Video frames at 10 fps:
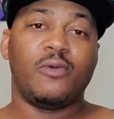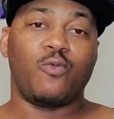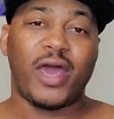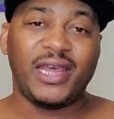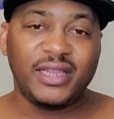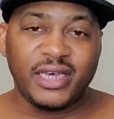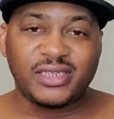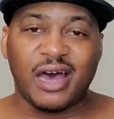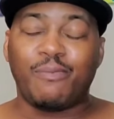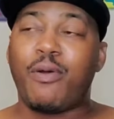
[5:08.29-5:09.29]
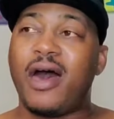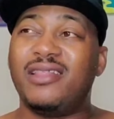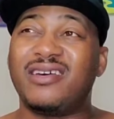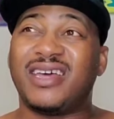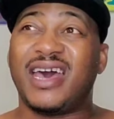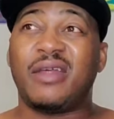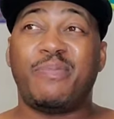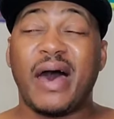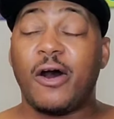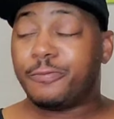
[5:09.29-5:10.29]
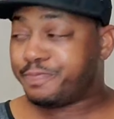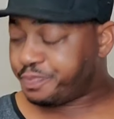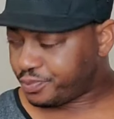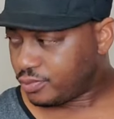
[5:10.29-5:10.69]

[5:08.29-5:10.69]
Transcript: Rating this, I'm probably looking at about...